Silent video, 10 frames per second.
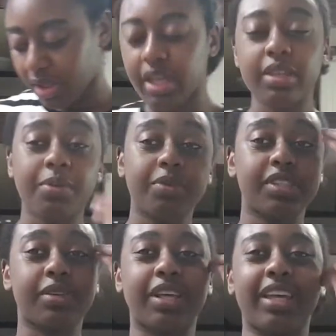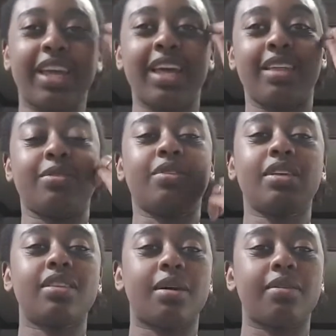and the so like the only
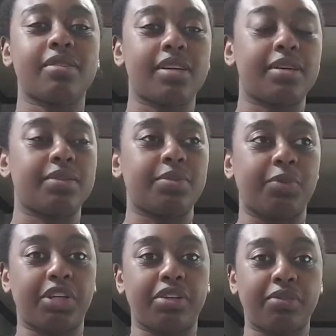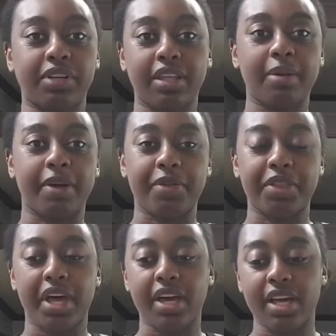thing that is weird really about
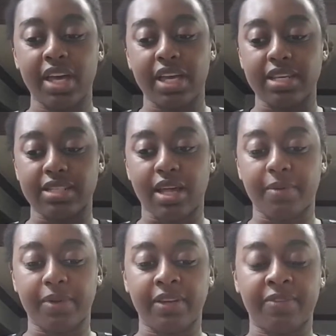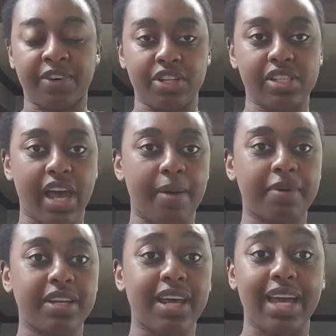that is that when it first
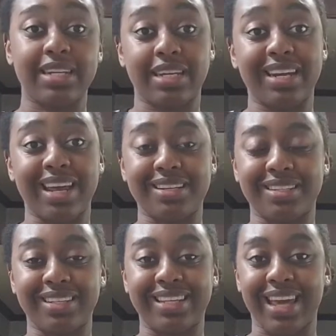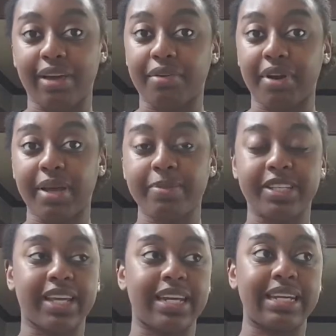happened, I didn't actually get
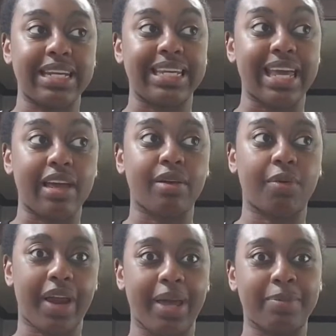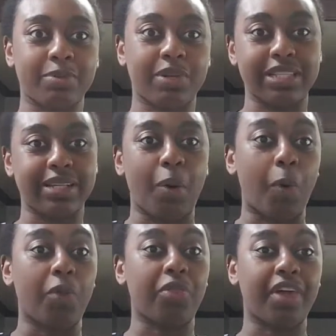cramps. Like I didn't get cramps was the
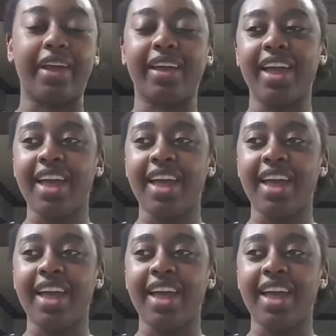whole thing.